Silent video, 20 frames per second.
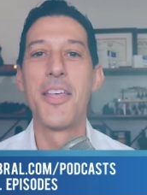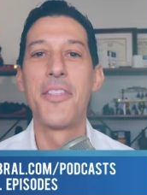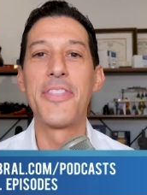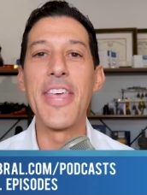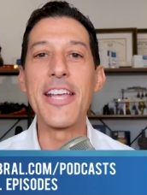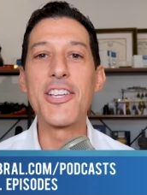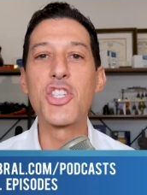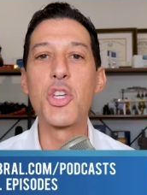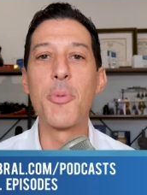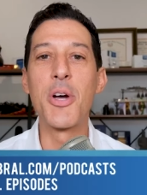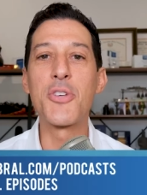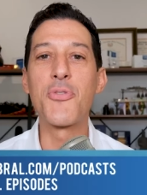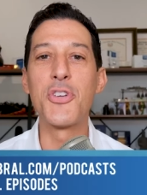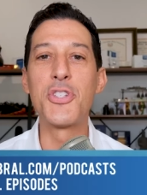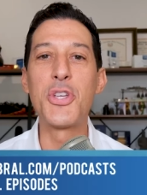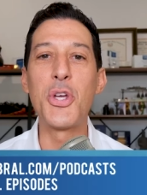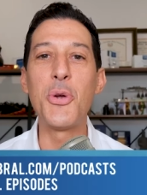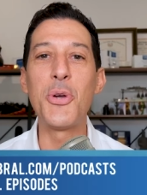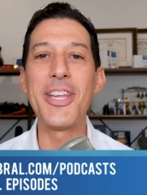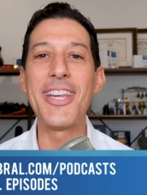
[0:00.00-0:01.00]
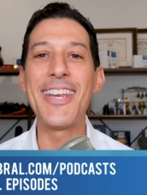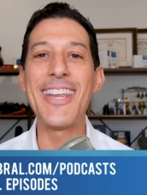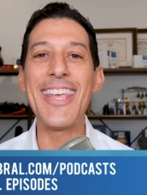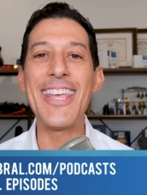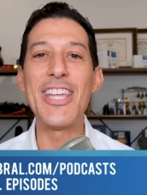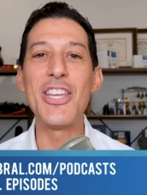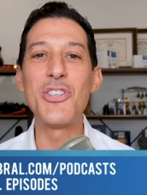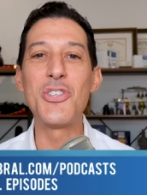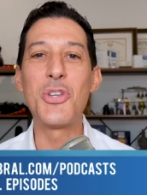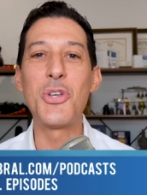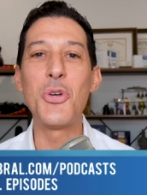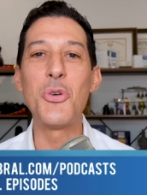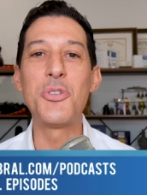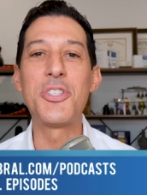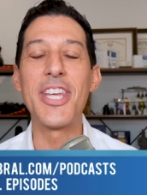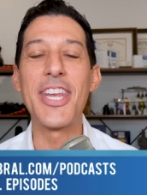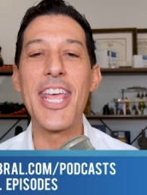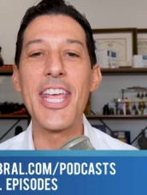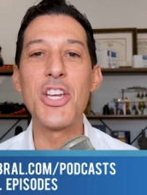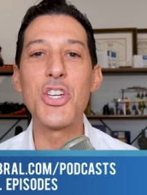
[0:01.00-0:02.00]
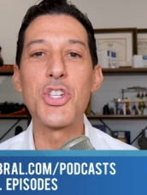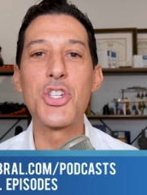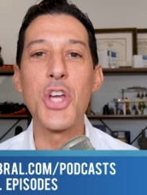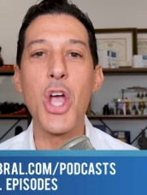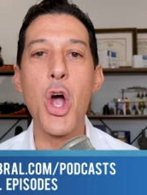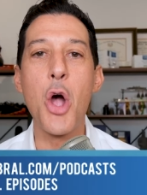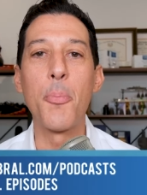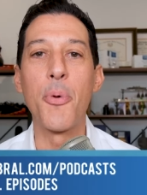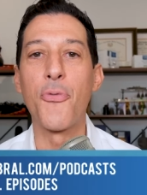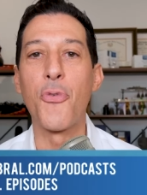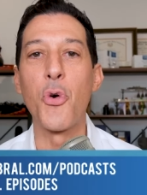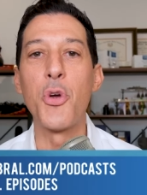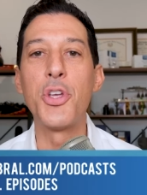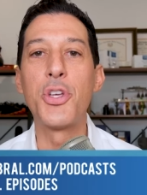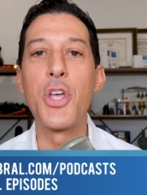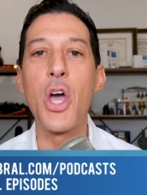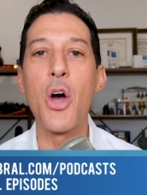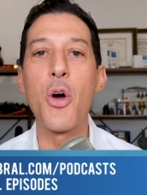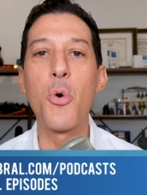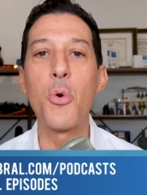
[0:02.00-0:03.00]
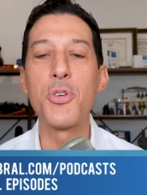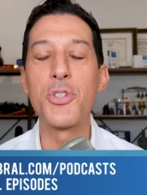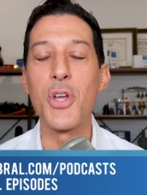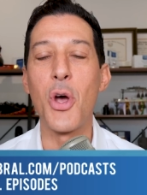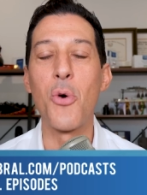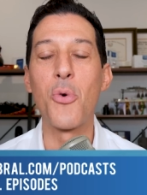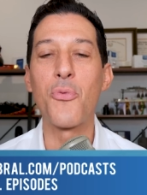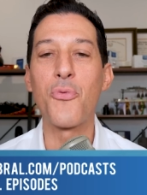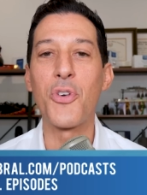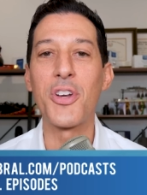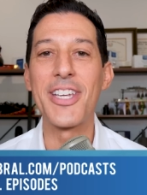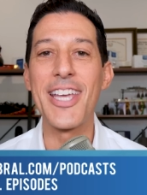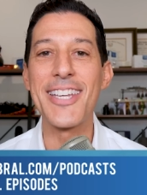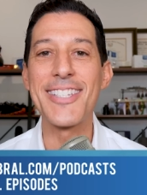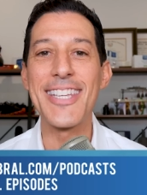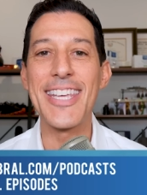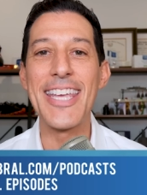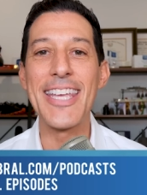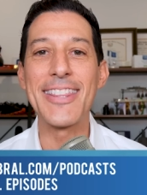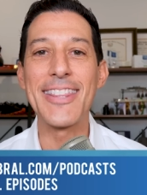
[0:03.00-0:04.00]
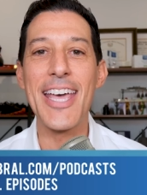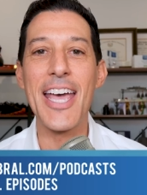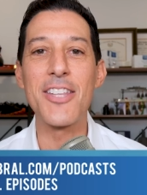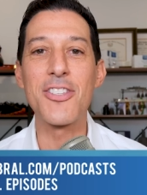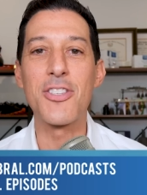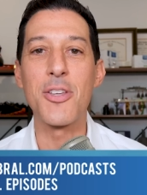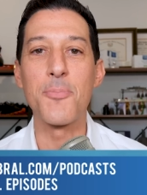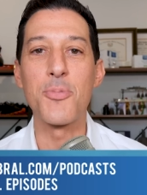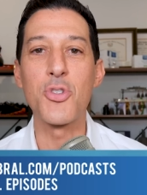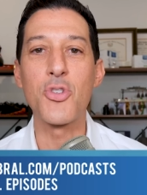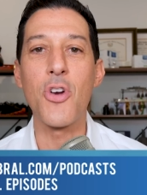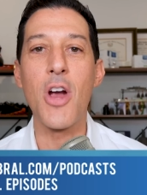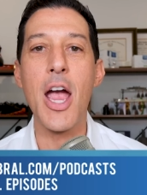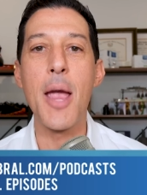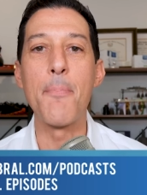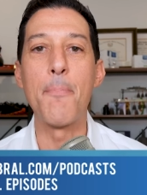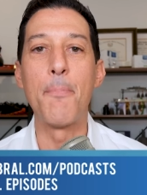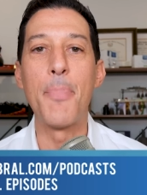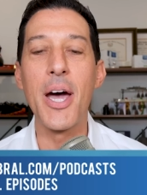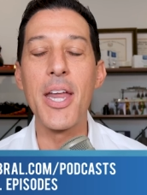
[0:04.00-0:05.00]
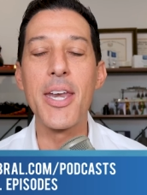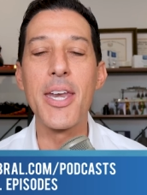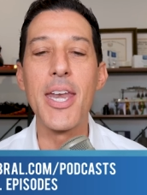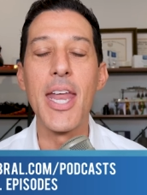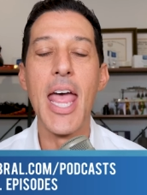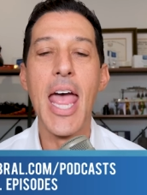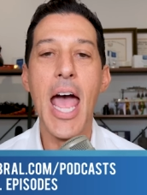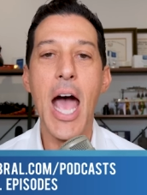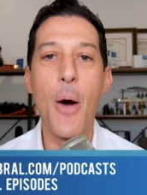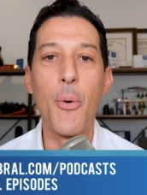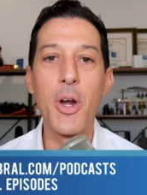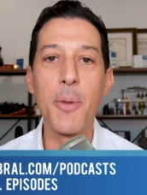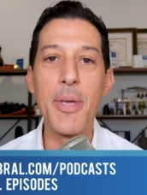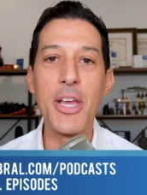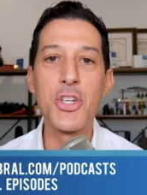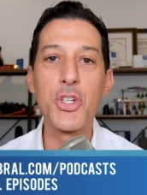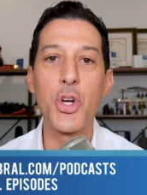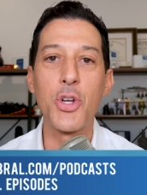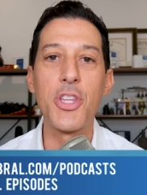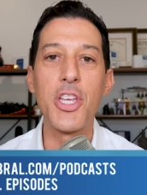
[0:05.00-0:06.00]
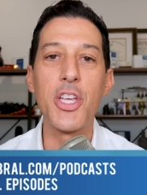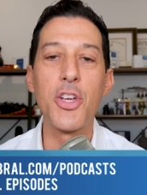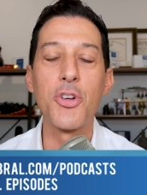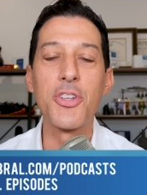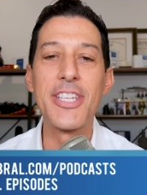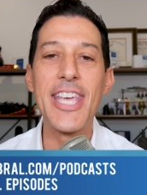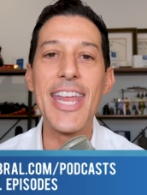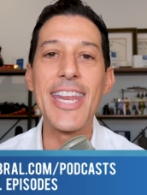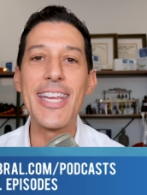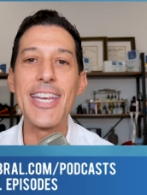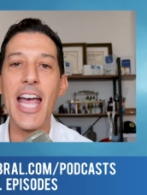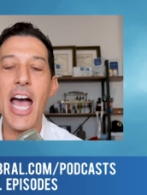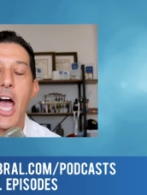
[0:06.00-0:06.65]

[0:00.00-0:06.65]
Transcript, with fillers: Thanks so much for tuning into today's show. Before you go, don't forget to hit that subscribe button. I want to make sure that you're getting